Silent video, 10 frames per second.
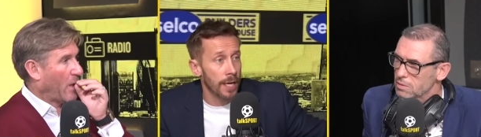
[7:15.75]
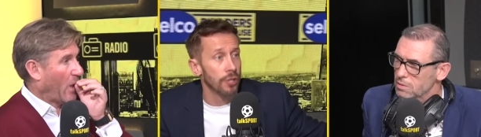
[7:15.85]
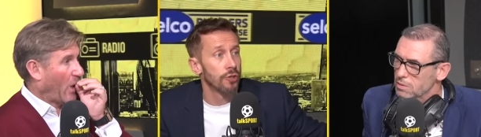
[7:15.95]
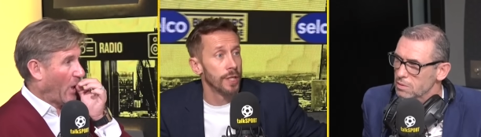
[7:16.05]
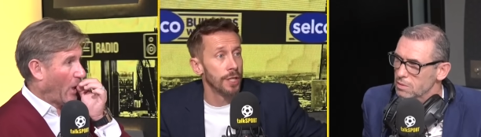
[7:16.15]

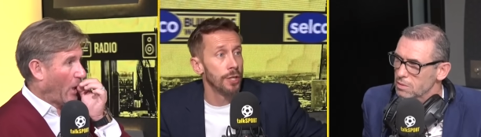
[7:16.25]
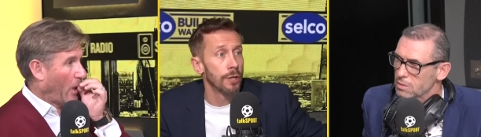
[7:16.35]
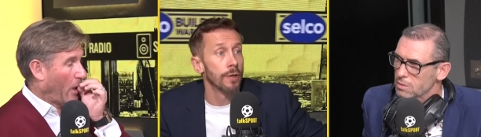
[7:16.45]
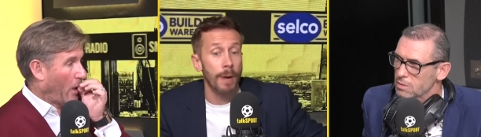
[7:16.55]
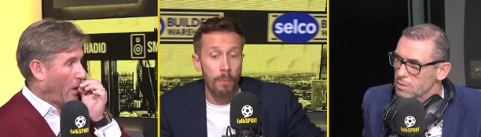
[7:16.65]
Speaker 1: countries in
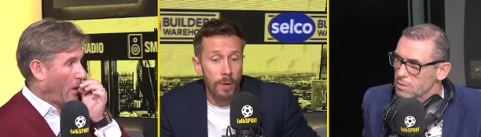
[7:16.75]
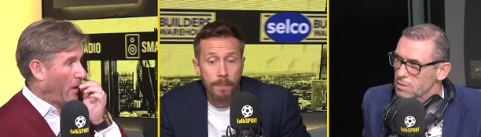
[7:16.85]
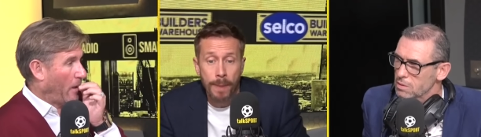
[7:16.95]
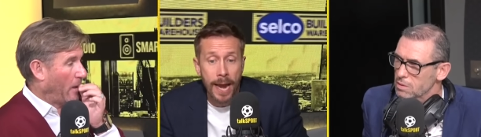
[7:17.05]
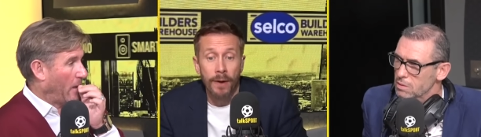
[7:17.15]
Europe and we
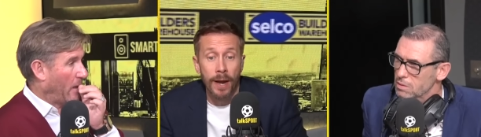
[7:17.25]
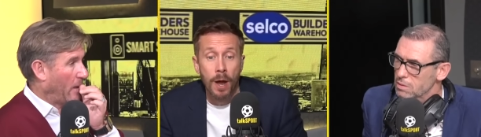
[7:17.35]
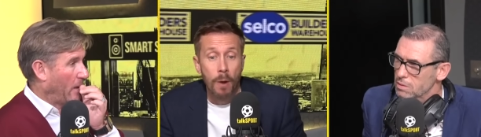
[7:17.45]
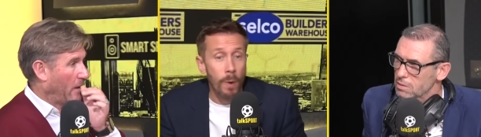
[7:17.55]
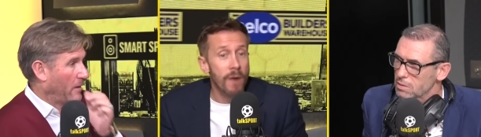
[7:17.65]
compare it,
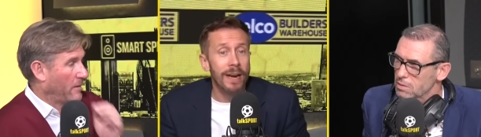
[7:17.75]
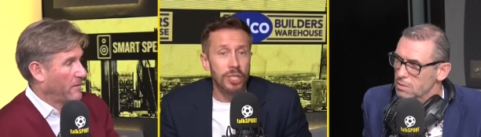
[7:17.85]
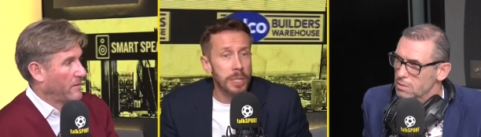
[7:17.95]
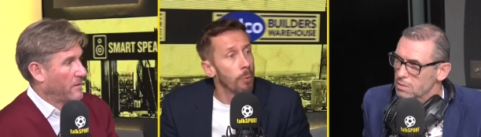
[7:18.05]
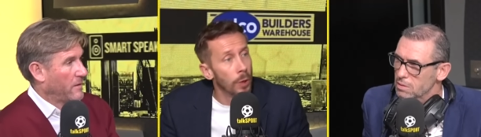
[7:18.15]
we're
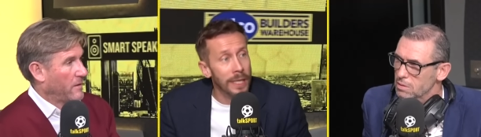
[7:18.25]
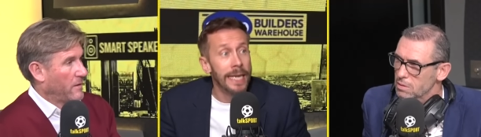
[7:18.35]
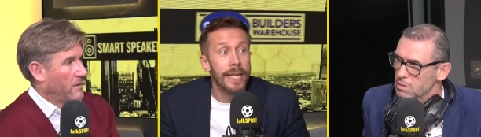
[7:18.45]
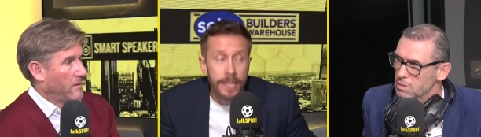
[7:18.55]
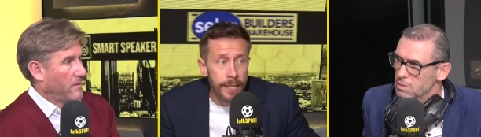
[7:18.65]
actually more
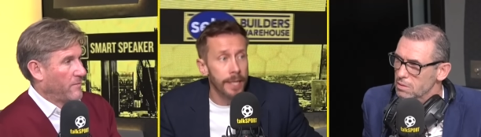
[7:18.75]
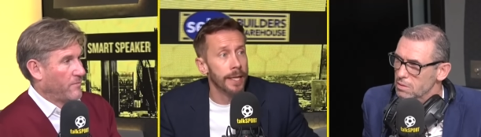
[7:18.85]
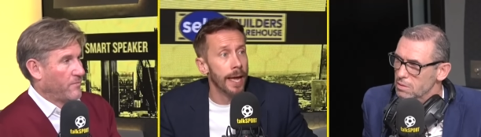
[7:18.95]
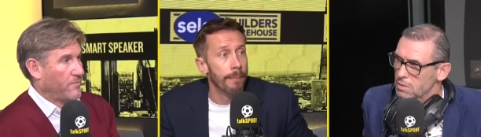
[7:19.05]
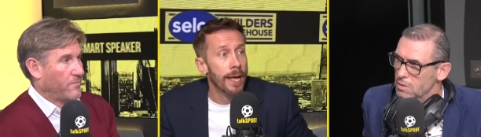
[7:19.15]
lenient
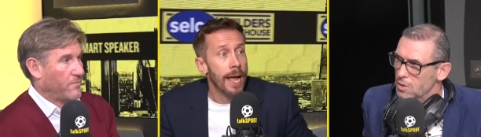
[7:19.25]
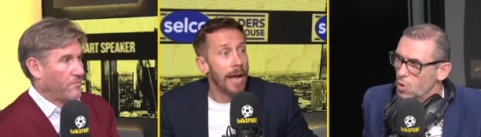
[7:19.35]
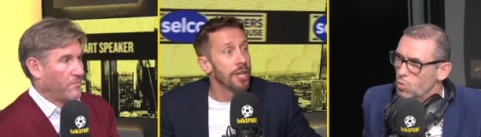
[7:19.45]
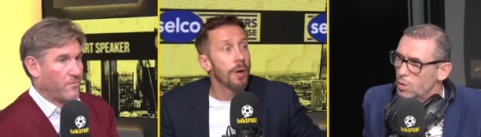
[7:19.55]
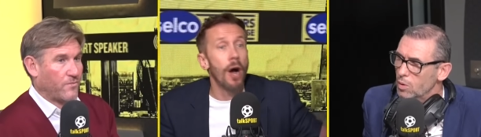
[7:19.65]
than them.
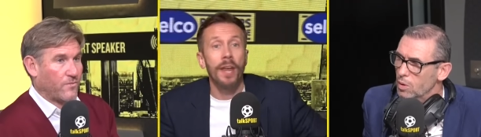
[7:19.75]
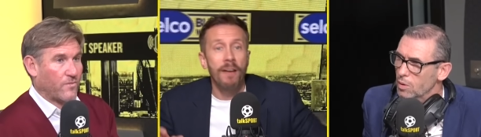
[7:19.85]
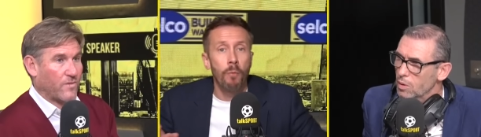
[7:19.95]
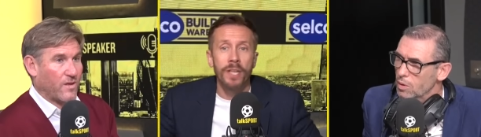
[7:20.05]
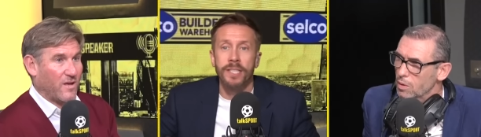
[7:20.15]
And you can't
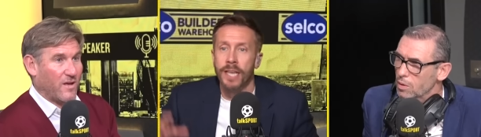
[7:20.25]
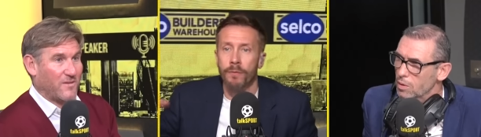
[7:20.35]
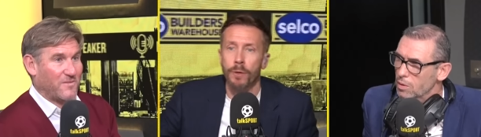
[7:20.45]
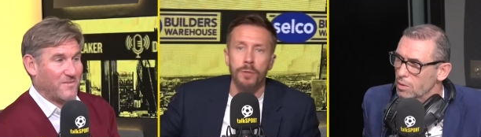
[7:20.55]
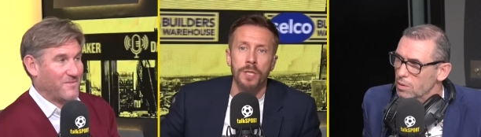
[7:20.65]
have one set
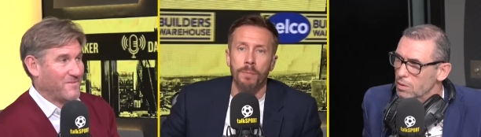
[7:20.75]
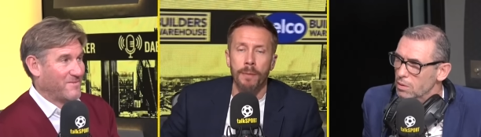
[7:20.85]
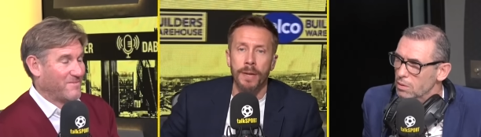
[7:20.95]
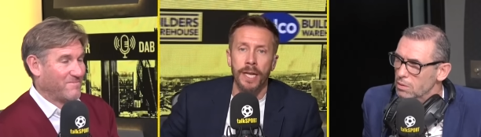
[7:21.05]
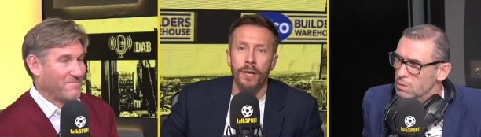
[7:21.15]
of rules in the
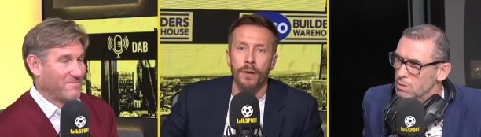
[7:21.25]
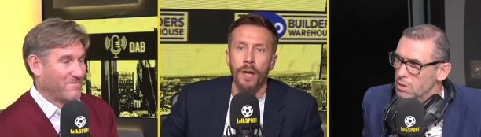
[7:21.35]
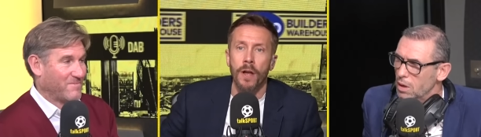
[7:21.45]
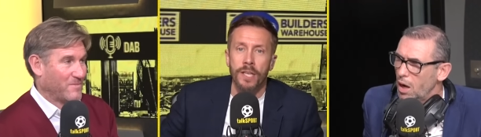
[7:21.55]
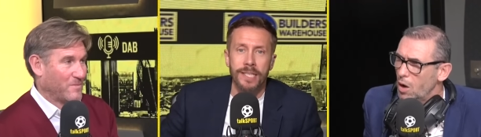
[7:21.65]
Premier League on
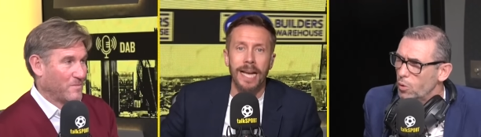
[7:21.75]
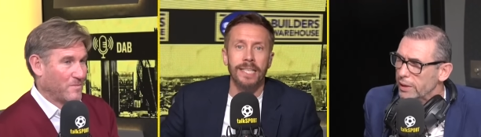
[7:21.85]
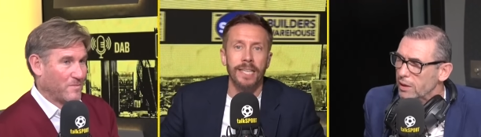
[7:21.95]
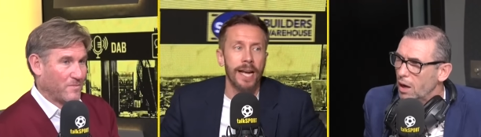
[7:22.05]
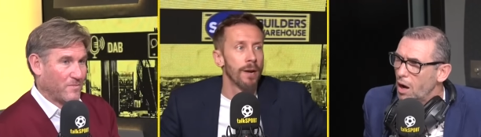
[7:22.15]
a
Speaker 2: Are
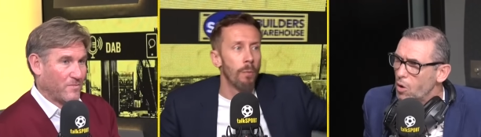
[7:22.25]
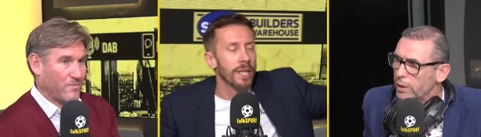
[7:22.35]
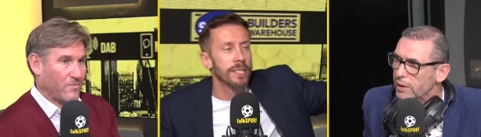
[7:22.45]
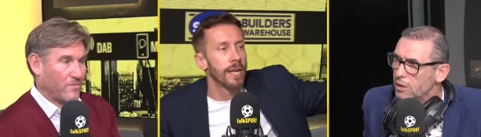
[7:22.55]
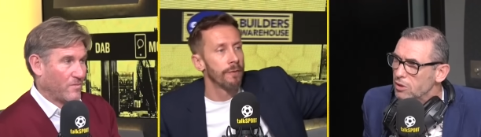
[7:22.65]
Saturday we? and Are
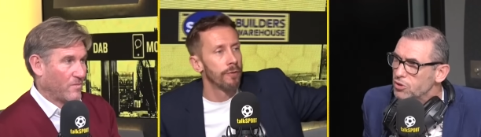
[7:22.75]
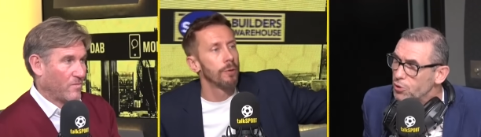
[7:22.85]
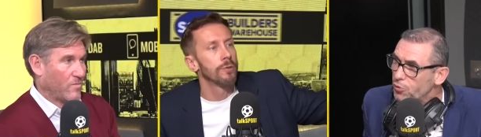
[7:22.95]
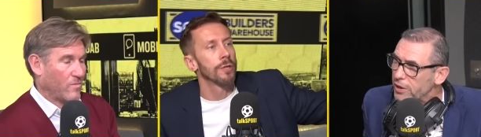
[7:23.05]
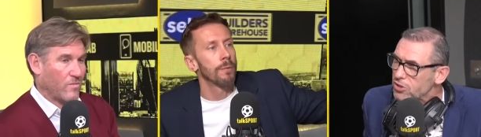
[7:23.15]
one we? set of
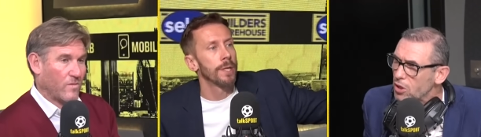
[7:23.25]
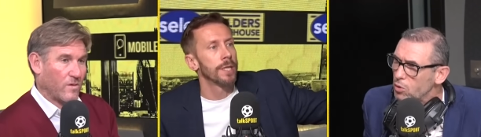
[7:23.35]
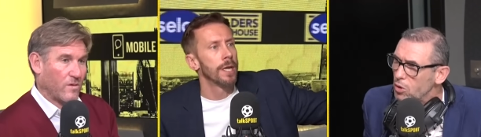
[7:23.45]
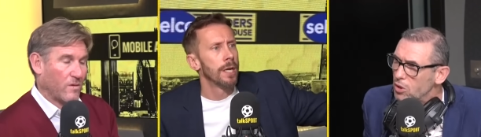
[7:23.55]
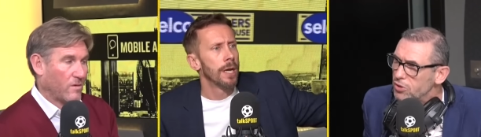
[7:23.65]
rules on a so?
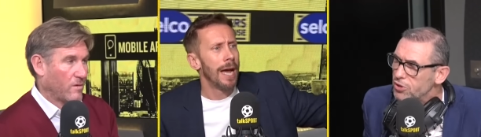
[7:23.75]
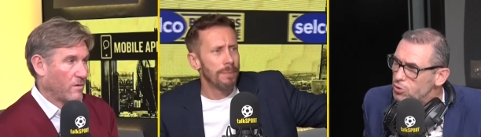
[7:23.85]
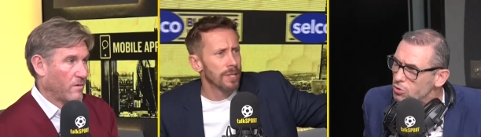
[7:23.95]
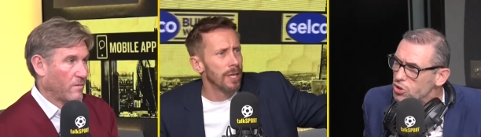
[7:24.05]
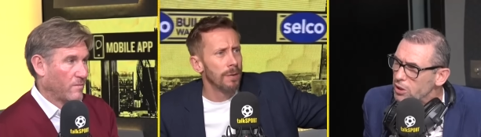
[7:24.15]
Wednesday. Did
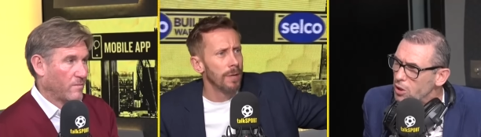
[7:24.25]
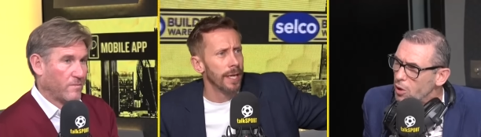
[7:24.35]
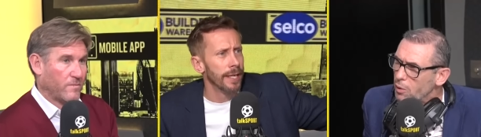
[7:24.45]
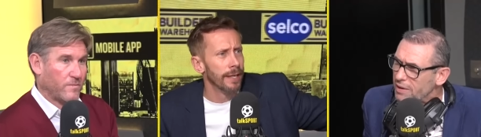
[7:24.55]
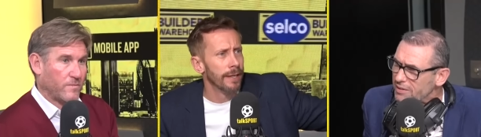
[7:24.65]
you
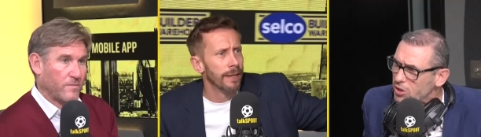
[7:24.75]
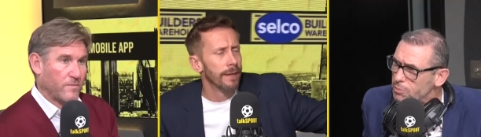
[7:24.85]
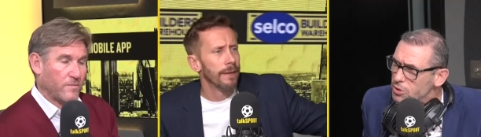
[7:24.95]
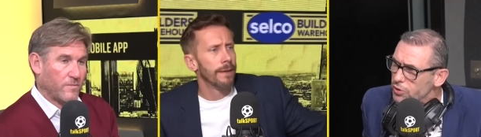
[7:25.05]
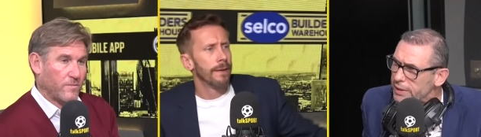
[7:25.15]
Absolutely. not see
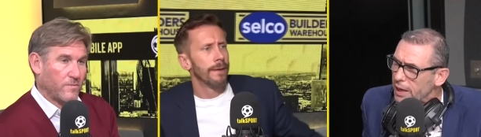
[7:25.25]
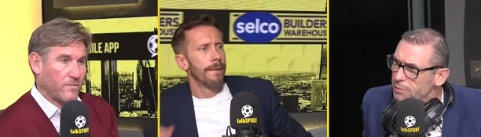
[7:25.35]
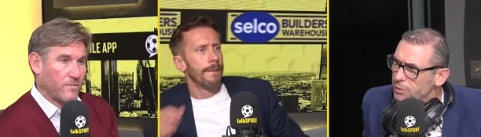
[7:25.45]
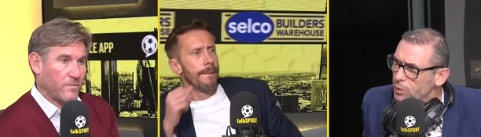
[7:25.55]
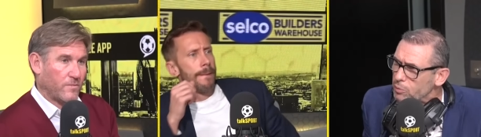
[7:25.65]
Atletico Madrid
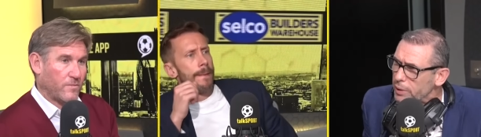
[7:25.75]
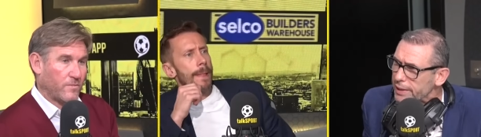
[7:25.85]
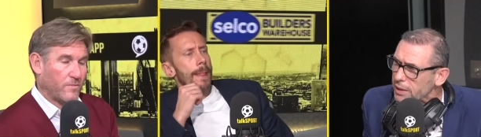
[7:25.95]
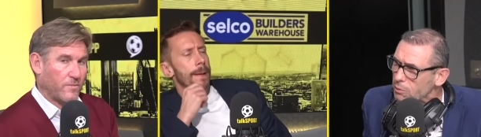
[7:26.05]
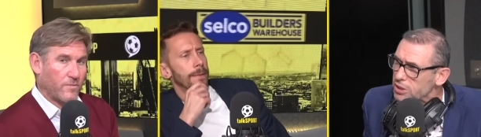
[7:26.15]
game in
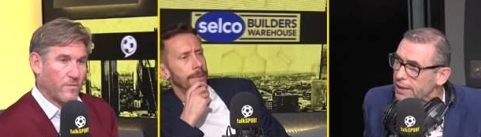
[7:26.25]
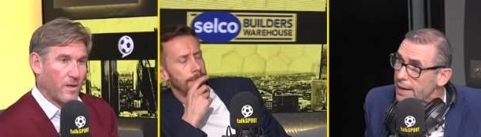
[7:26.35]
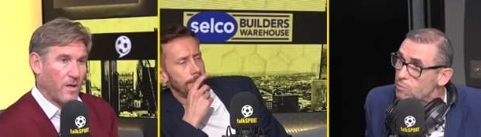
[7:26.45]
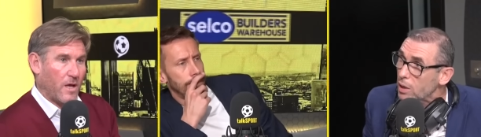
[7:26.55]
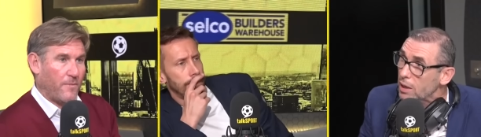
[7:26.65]
midweek? There was a
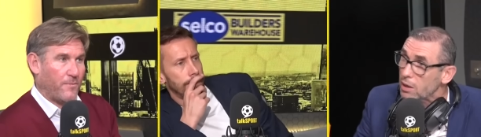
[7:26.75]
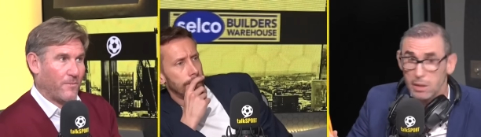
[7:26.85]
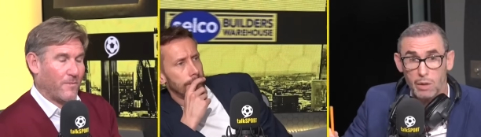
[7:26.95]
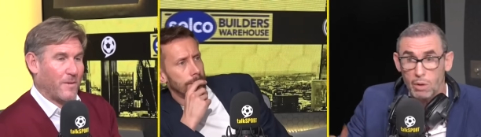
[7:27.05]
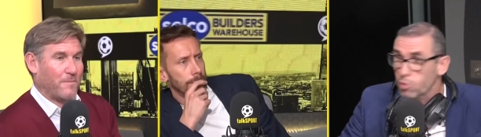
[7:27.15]
game where,
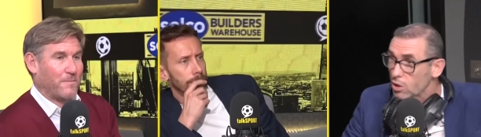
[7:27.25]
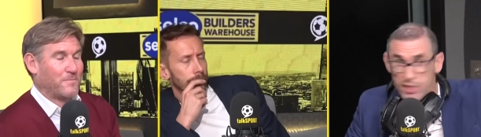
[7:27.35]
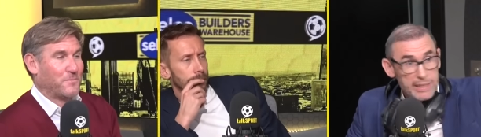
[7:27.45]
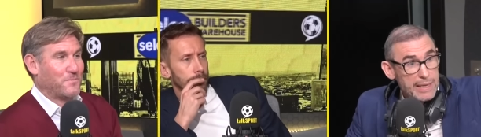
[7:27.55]
I'm watching